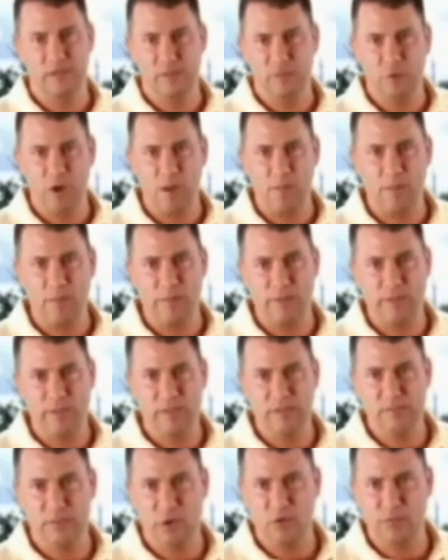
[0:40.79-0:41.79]
The problem
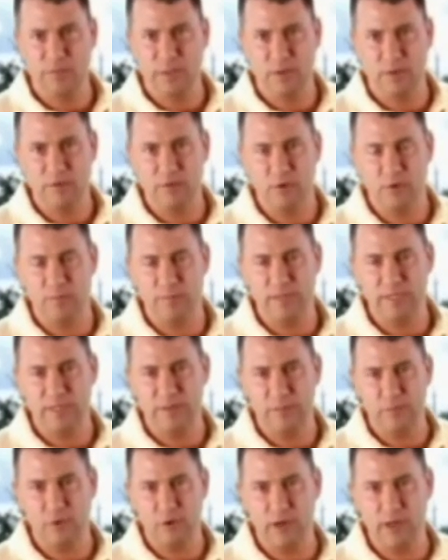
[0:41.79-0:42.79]
is most putters are a
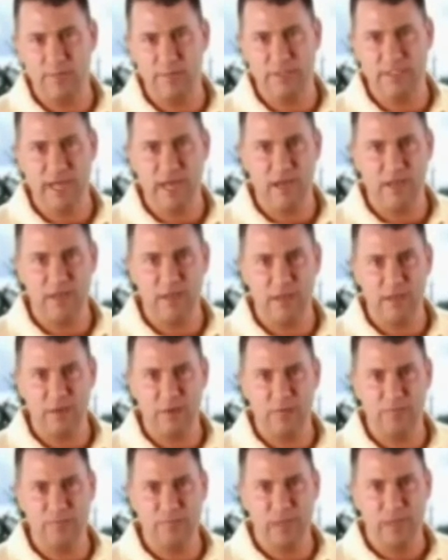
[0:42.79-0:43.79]
medium gray metallic
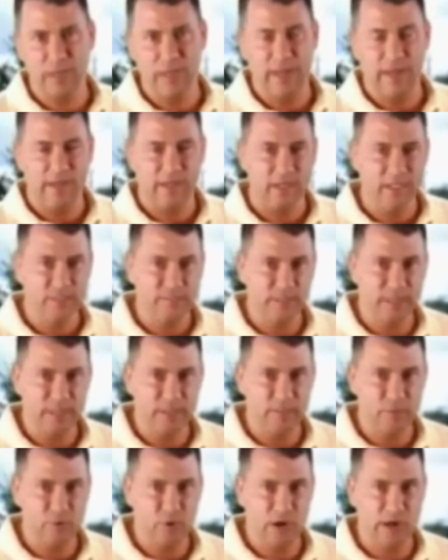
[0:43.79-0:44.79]
color, and against
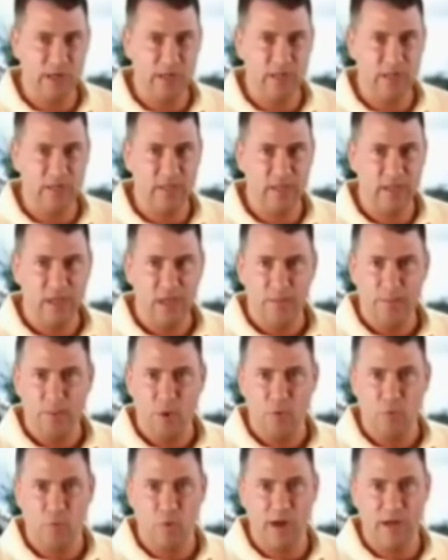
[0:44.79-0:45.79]
medium gray,
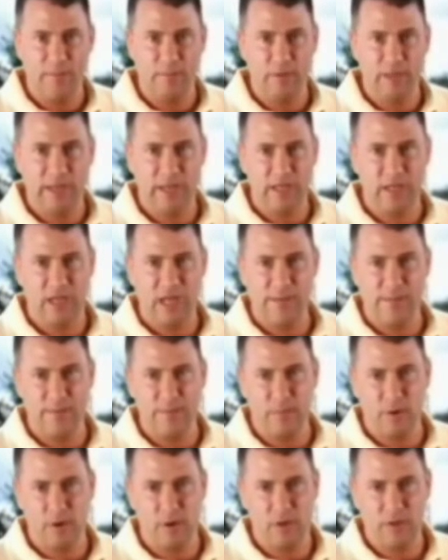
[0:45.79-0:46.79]
both white and black
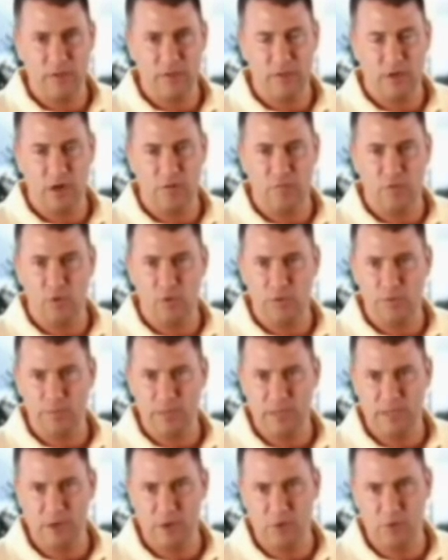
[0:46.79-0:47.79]
alignment marks offer only
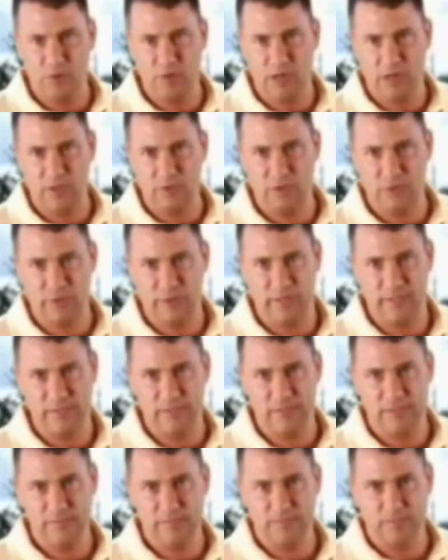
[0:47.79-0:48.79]
mediocre
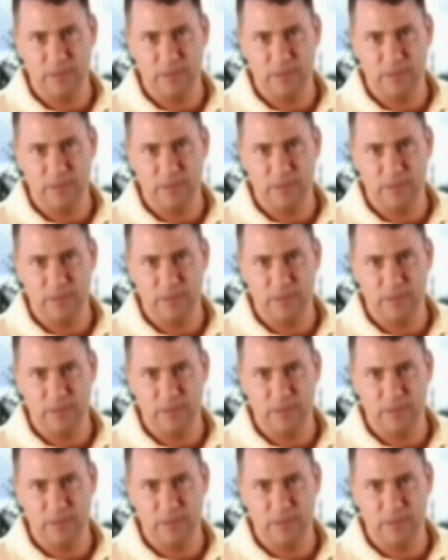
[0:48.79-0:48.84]
contrast.